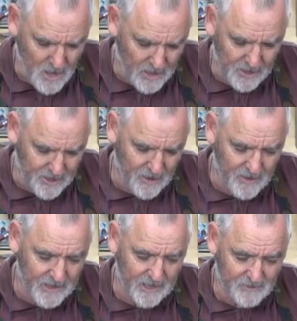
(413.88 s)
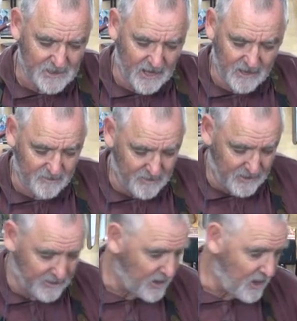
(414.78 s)
And I know I keep saying it,
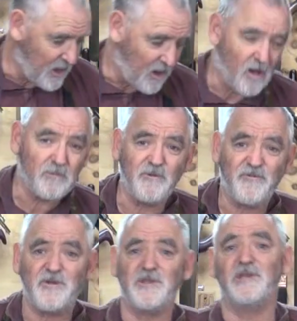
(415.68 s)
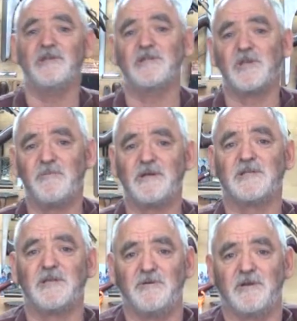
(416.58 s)
but I'd prefer to use too much
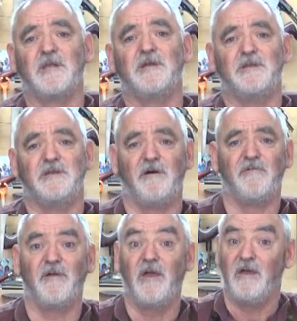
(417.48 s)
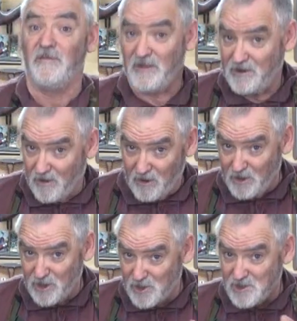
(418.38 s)
glue and clean it off and not
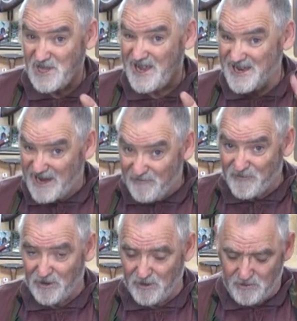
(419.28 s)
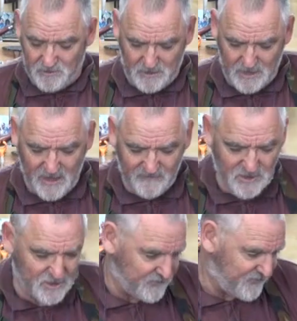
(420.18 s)
use enough glue and have a
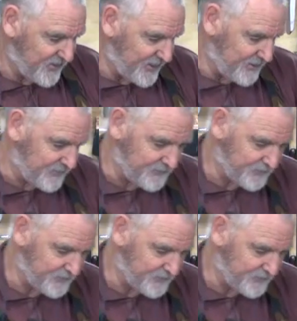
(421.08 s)
job fail.